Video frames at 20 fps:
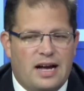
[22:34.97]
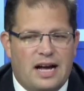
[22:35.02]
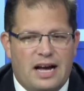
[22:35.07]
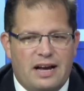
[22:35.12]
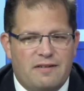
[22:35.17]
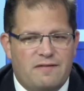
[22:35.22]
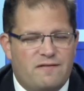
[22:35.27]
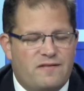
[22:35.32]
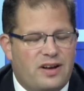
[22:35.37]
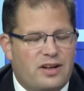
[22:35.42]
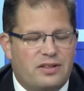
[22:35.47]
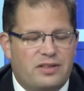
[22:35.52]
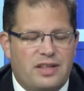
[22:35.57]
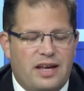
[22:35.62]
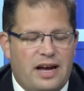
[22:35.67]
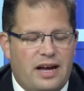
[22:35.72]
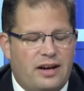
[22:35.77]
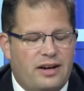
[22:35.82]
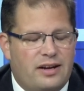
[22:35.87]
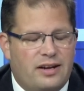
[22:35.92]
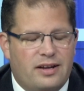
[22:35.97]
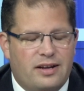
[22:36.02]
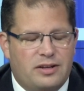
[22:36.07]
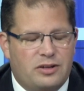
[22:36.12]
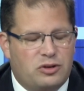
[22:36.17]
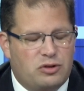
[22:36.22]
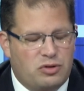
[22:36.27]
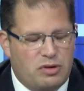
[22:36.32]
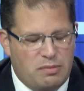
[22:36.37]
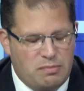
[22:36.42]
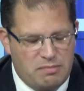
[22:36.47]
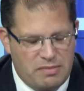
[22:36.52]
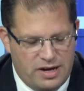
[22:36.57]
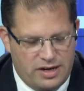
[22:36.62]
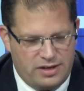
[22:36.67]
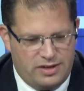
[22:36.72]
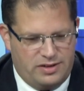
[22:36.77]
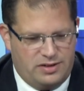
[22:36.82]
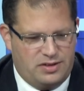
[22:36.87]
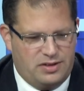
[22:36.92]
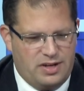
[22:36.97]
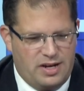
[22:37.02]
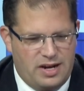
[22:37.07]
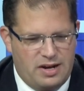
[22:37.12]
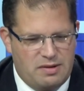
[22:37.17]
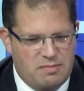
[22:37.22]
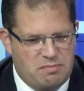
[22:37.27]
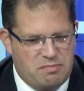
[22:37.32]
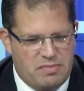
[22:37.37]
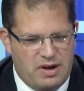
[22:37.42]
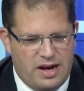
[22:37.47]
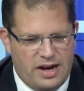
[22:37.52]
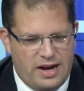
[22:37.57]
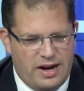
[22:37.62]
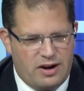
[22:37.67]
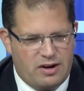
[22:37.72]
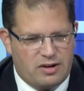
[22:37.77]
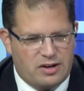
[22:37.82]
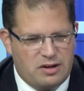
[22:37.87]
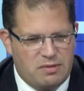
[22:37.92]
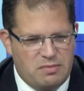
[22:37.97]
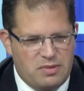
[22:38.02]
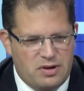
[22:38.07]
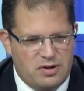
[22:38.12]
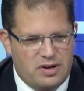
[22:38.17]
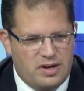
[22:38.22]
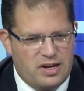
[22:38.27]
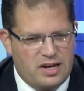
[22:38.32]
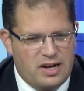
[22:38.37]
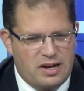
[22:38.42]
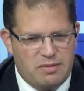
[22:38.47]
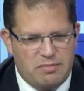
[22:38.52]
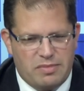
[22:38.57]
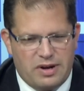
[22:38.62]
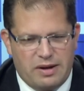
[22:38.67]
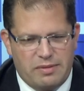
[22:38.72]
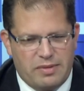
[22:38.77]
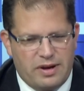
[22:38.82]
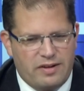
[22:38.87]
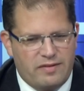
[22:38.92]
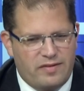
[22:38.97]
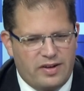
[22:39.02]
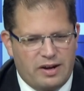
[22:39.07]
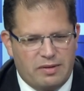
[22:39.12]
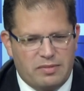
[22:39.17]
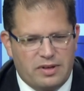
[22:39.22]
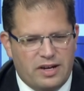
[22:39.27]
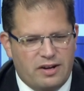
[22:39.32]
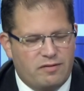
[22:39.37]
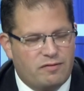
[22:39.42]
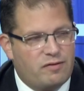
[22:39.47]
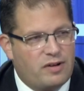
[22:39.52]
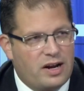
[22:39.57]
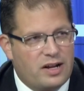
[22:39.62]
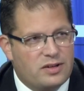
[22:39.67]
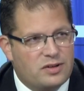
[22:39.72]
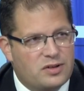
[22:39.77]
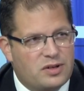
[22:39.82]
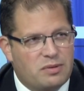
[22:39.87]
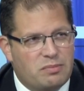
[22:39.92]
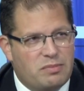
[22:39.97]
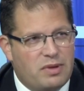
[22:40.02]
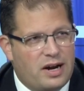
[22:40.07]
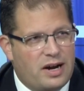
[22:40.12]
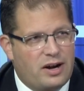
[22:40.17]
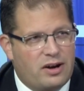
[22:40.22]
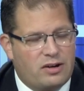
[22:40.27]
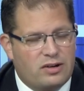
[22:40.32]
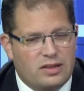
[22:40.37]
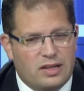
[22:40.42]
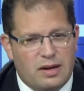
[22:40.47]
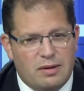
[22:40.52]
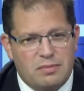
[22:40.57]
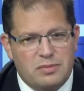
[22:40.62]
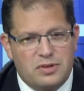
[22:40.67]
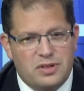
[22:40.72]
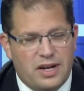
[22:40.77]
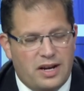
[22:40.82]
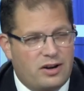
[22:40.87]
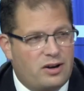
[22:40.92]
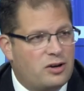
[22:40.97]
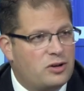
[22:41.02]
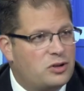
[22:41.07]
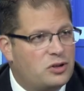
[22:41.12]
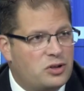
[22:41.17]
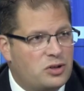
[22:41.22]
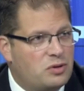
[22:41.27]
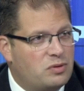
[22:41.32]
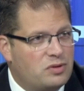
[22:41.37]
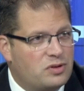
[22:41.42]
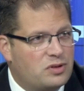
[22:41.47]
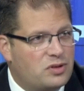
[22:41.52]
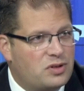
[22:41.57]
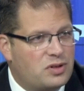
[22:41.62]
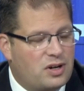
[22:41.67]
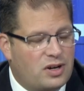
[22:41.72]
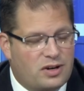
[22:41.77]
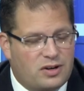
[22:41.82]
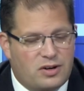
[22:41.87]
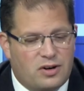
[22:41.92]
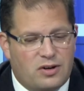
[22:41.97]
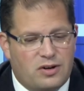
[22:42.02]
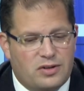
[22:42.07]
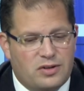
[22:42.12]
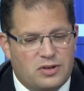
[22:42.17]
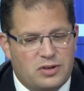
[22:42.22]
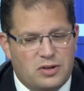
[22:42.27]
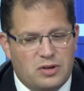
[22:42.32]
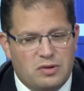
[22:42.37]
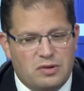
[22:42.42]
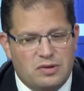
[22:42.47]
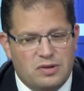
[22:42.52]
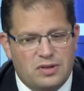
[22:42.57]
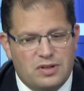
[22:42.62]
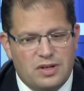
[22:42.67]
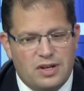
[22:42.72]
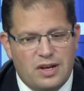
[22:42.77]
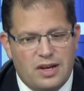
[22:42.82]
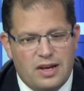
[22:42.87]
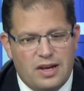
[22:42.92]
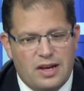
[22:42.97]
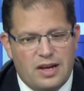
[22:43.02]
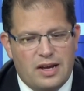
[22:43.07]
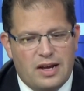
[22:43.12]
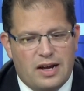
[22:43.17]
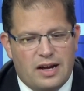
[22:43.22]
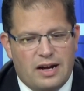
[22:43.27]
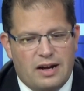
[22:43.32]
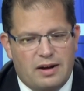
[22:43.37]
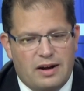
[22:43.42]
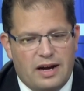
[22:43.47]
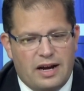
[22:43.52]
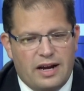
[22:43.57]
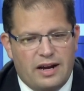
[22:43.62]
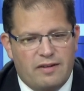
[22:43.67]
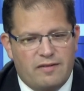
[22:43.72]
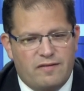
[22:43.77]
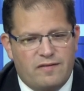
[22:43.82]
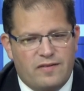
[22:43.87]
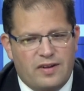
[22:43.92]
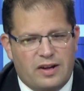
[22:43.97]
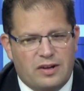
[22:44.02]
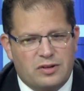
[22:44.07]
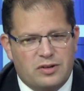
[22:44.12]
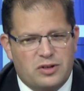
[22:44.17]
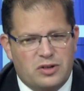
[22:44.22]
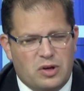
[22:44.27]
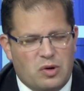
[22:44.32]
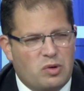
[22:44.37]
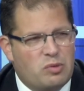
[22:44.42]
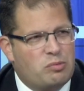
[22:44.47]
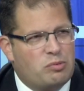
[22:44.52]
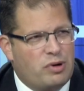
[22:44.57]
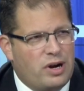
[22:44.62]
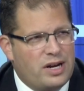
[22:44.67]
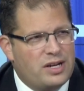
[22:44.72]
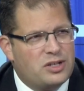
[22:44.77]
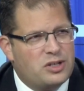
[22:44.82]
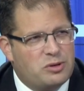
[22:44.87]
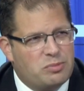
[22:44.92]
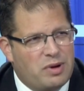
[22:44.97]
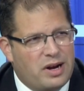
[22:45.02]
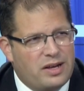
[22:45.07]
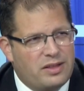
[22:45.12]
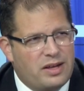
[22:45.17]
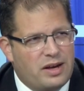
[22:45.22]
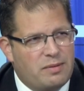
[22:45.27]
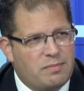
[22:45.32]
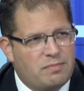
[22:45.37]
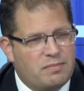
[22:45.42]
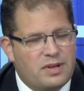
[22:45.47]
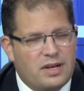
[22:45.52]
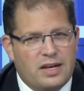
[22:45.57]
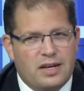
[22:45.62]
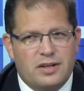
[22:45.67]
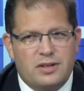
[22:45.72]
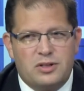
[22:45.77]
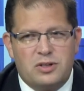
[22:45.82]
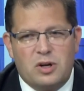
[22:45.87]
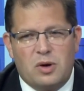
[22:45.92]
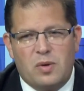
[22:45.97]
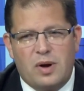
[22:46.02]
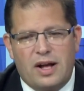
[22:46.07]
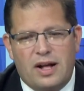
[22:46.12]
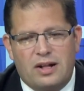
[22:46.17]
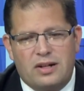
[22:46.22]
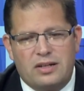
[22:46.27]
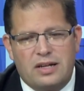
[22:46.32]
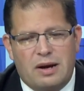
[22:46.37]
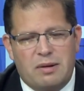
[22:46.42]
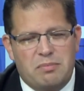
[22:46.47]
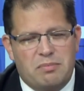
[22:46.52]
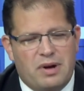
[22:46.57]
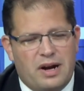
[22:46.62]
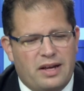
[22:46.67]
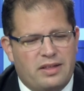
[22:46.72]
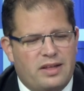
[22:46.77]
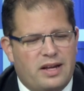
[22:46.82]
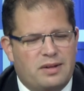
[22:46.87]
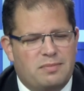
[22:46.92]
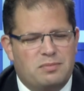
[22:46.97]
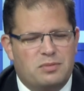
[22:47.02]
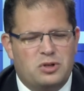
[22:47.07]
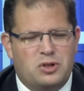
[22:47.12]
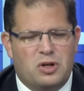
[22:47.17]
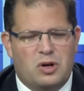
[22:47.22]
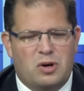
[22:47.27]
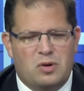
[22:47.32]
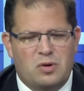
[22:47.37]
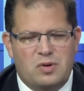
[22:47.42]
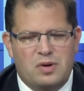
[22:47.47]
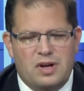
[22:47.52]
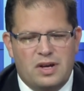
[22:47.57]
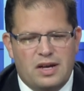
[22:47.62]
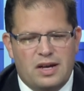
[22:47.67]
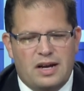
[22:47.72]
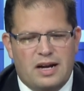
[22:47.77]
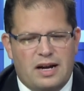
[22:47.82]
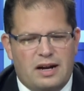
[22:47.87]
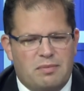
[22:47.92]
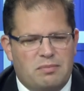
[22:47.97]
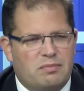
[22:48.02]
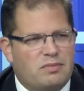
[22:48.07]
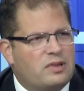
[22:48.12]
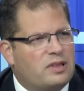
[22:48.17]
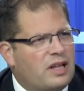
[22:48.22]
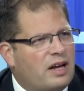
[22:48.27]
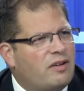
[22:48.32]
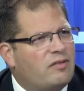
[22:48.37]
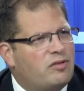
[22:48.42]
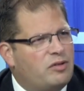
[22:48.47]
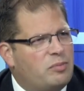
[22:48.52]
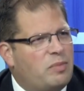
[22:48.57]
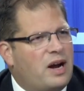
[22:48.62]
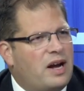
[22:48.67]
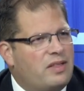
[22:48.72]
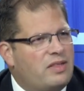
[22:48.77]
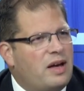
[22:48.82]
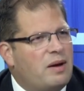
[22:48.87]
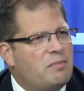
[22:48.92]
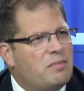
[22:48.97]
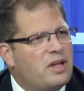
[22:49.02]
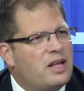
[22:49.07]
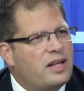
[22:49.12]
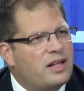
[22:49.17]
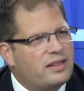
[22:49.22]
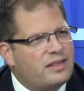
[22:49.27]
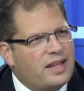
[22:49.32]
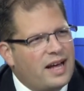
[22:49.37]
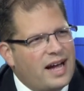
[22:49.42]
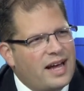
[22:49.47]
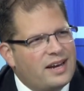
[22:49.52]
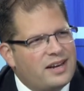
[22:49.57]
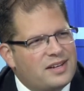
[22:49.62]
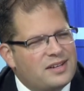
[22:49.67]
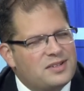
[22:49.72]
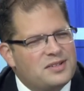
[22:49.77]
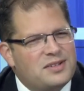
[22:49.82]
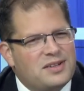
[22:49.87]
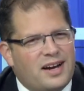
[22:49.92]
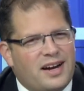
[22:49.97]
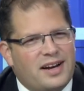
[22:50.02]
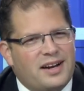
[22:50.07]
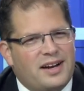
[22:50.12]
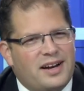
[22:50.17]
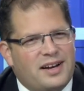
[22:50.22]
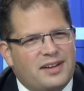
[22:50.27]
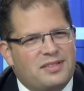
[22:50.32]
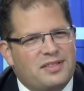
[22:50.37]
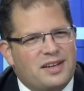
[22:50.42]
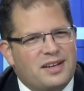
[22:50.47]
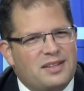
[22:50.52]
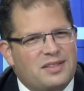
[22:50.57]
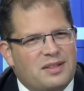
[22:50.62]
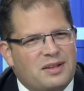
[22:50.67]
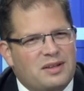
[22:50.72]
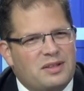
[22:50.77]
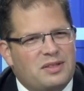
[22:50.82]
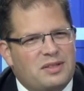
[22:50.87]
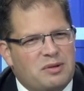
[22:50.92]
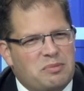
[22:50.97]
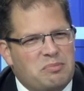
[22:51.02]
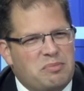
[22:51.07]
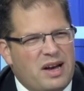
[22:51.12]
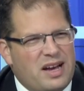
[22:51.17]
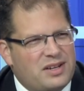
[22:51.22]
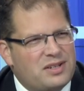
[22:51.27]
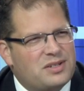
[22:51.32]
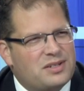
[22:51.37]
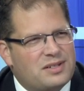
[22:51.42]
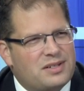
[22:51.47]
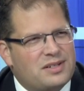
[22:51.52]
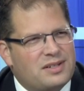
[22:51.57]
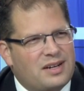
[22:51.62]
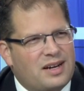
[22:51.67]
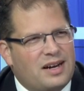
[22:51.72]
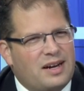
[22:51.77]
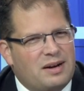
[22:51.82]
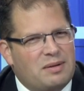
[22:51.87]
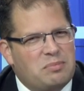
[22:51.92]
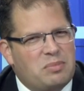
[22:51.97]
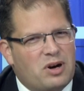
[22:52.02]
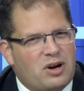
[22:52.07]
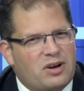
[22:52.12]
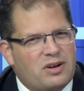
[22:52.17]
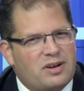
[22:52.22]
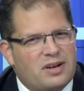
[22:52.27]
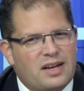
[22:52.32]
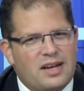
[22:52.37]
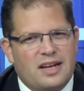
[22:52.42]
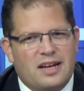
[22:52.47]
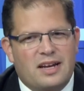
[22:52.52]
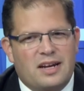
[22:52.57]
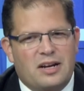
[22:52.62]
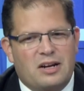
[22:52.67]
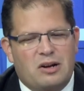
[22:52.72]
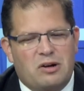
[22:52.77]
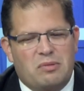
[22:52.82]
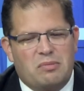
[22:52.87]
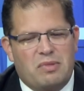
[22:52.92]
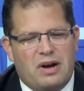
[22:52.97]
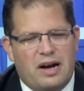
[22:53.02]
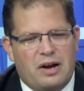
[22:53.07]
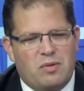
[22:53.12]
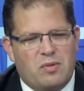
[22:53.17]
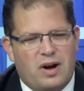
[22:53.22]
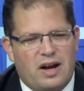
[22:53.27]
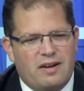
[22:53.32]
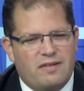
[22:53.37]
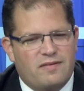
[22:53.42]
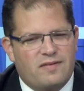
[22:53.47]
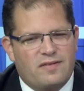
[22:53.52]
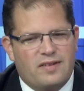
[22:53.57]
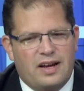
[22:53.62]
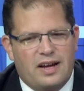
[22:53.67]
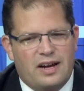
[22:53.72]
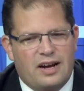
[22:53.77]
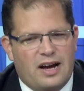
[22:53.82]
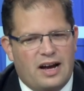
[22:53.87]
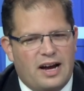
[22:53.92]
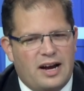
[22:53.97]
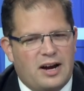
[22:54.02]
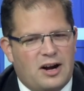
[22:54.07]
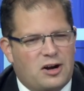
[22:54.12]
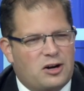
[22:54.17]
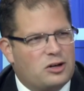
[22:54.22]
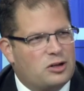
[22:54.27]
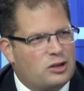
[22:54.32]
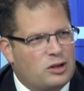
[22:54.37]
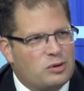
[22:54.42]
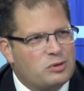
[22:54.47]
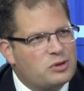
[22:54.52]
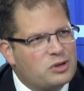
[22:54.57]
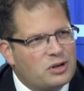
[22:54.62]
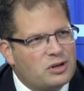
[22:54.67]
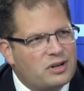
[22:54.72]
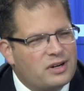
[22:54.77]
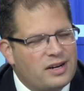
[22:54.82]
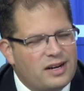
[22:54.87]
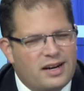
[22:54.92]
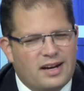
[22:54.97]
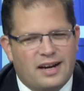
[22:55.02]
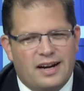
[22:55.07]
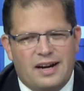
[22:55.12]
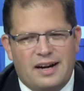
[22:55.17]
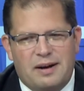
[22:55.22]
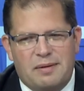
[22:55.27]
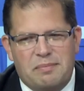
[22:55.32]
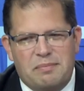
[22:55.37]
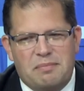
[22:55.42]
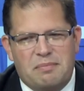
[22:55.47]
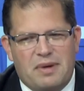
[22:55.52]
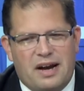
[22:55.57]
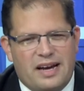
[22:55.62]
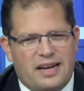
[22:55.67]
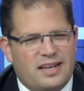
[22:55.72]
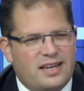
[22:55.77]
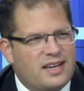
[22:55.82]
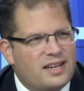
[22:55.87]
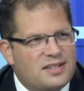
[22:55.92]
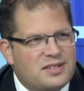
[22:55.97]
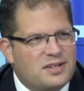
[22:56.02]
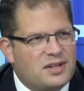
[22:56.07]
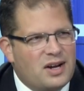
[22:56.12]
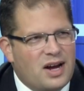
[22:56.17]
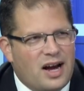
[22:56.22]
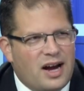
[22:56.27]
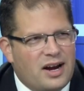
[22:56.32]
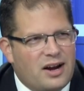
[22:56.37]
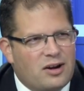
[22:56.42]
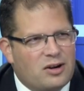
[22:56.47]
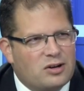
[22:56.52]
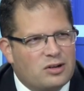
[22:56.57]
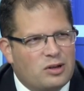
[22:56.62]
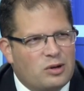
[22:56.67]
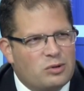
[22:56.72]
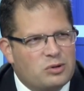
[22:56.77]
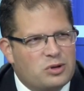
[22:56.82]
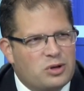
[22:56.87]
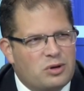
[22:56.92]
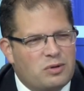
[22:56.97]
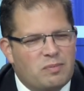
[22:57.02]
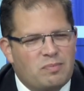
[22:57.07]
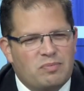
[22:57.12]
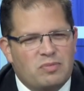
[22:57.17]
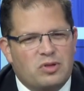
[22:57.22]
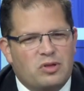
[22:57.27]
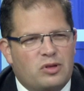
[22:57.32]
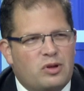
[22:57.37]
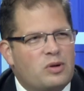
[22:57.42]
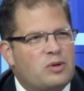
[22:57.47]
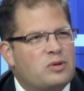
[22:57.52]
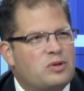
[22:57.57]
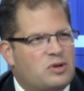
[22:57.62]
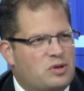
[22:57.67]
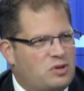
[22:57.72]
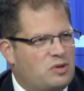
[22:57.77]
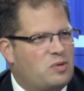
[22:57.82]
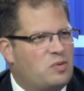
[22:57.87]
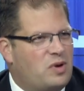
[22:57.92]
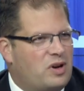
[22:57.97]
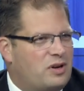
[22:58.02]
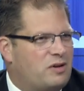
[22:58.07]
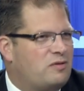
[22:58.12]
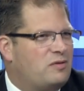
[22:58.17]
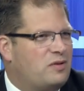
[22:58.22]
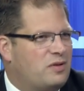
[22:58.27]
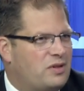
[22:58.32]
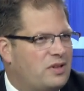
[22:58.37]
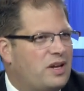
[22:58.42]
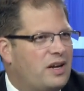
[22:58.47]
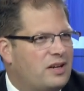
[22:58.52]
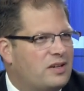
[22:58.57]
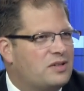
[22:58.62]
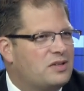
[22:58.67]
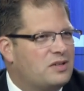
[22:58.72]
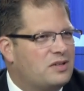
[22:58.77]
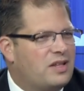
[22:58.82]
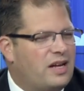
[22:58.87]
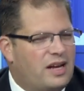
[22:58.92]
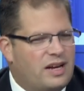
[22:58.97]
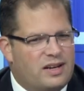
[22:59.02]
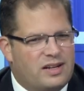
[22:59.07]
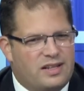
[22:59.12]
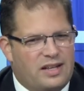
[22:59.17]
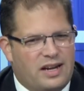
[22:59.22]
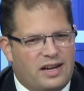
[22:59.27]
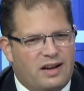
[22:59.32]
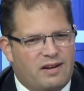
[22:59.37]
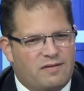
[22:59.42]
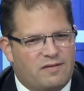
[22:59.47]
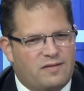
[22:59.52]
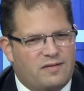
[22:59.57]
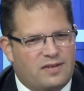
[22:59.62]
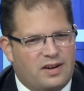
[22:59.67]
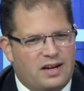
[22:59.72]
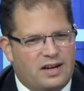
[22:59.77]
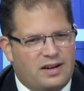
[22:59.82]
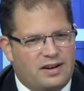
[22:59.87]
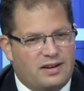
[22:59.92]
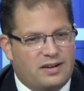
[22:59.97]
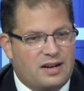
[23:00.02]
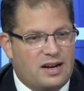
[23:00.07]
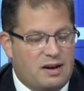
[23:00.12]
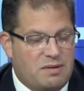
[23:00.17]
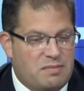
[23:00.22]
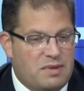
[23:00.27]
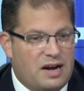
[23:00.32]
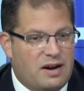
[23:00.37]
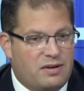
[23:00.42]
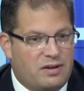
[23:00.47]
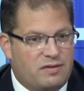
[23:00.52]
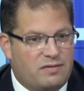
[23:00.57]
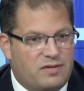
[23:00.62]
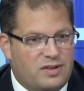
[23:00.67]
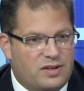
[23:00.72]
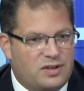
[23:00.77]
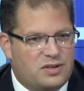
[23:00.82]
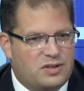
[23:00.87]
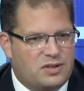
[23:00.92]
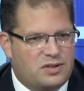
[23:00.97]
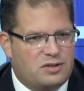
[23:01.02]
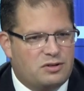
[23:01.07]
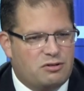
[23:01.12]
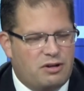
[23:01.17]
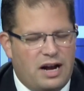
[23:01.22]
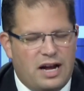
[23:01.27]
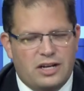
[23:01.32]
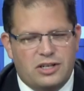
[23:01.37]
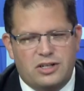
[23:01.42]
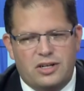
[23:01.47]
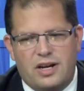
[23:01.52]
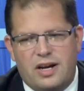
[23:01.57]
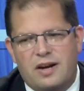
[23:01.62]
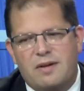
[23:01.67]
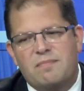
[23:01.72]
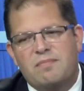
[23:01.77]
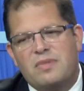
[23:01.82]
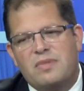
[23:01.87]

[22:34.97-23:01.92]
I felt that tremendously by our community and by my family and friends and by our alums and our students, our current students. I have felt so embraced by them, so held up by them, so loved by them. That is, I think, the best part. My wife and I are closer. My kids and I are closer. Those are the wonderful things that have come out of this tragedy.